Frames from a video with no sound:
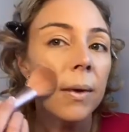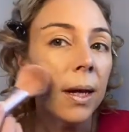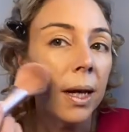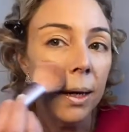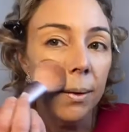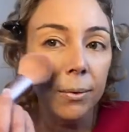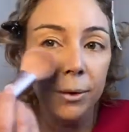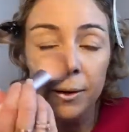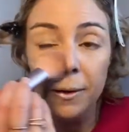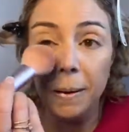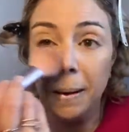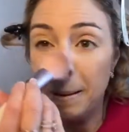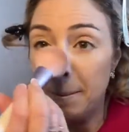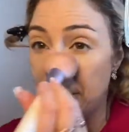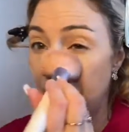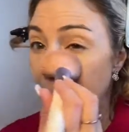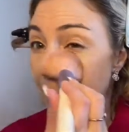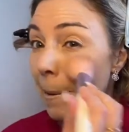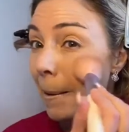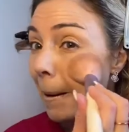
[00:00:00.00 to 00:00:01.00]
And I'm just, so I
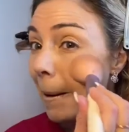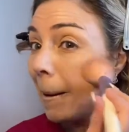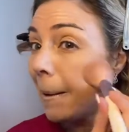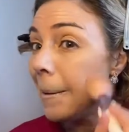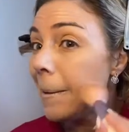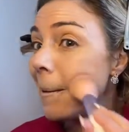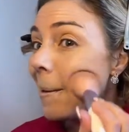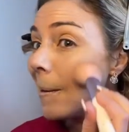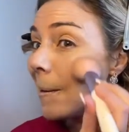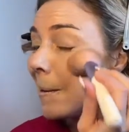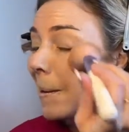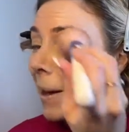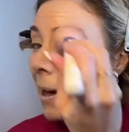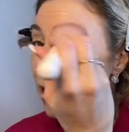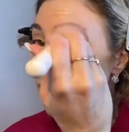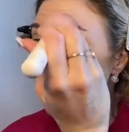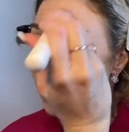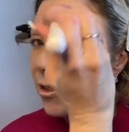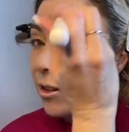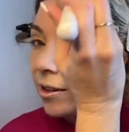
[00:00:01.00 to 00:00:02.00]
think I picked up
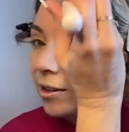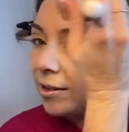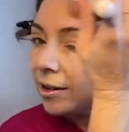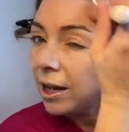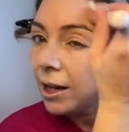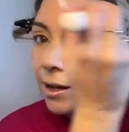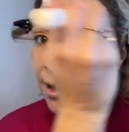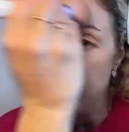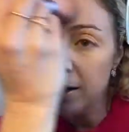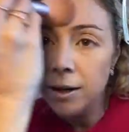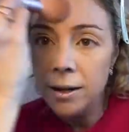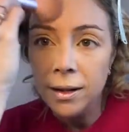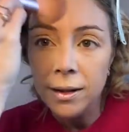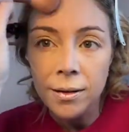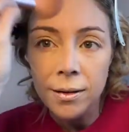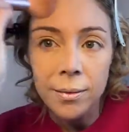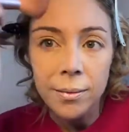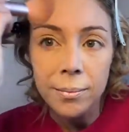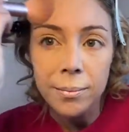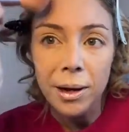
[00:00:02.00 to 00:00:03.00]
both of these for
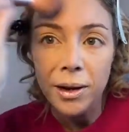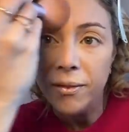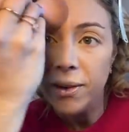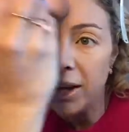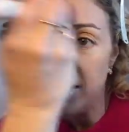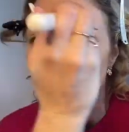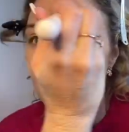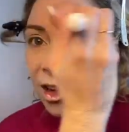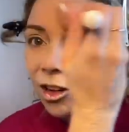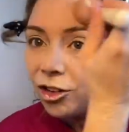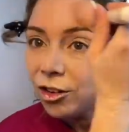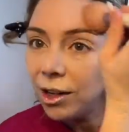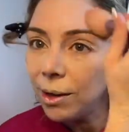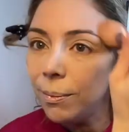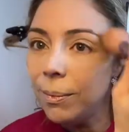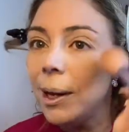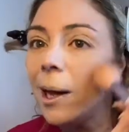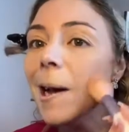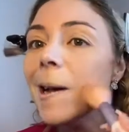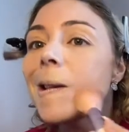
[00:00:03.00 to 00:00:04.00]
about, they were about
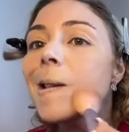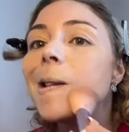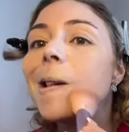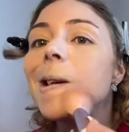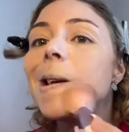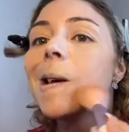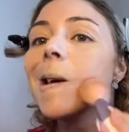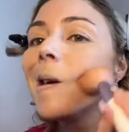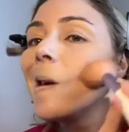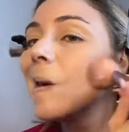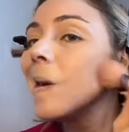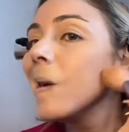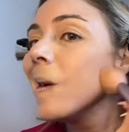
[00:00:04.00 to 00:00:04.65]
$5 each.